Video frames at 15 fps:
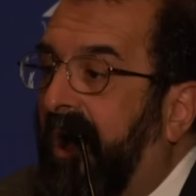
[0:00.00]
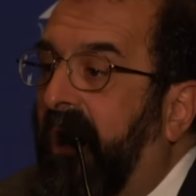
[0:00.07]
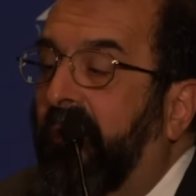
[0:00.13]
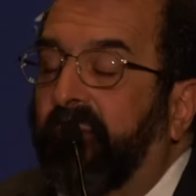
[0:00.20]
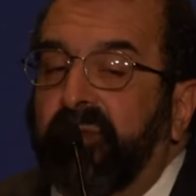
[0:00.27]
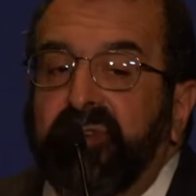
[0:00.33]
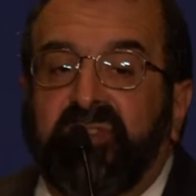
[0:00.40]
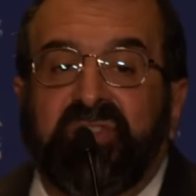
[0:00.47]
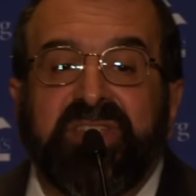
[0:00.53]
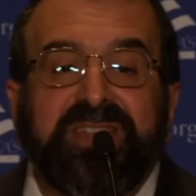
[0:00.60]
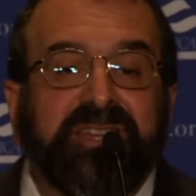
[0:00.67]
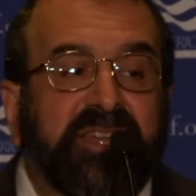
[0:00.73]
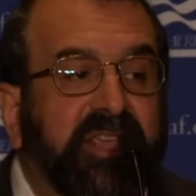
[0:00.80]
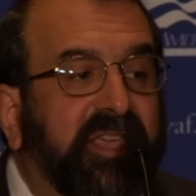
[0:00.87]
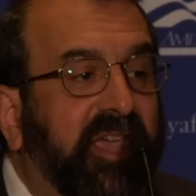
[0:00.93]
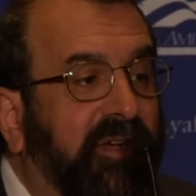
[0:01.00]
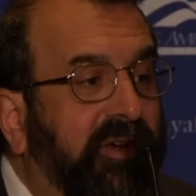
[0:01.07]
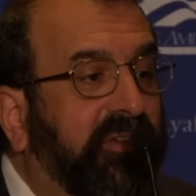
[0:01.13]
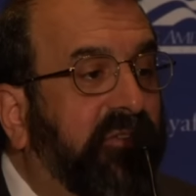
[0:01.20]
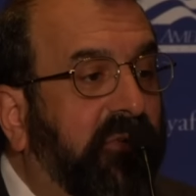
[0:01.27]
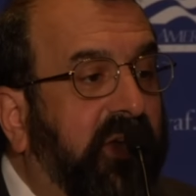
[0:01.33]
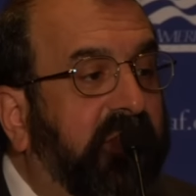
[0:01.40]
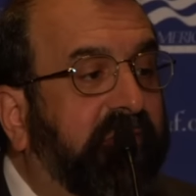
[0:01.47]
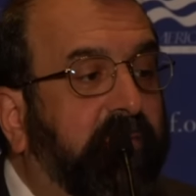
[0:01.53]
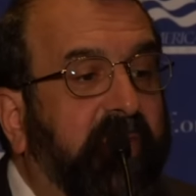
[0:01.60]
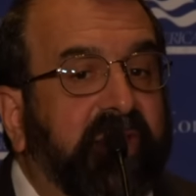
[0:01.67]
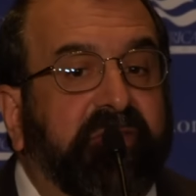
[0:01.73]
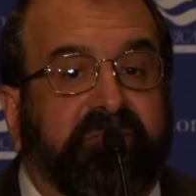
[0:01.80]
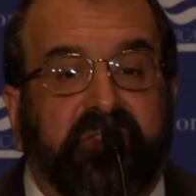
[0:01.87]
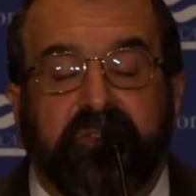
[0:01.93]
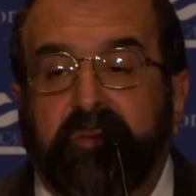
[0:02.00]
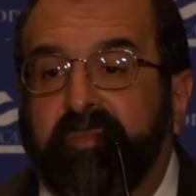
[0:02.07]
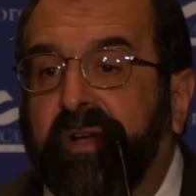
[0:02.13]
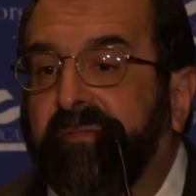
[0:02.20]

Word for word: are routinely characterized by the Southern